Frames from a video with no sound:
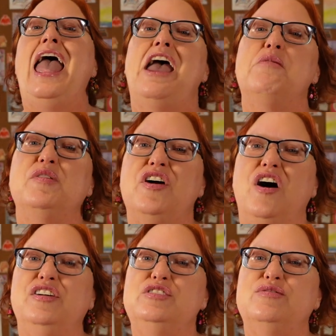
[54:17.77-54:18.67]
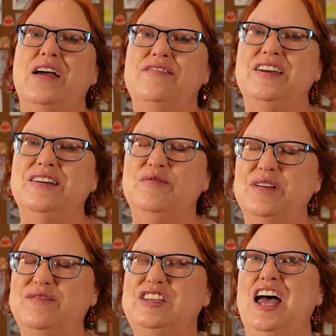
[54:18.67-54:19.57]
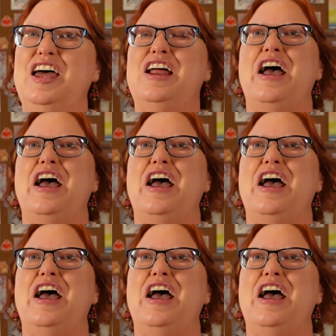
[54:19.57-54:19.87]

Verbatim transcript: And with all the driving we've done,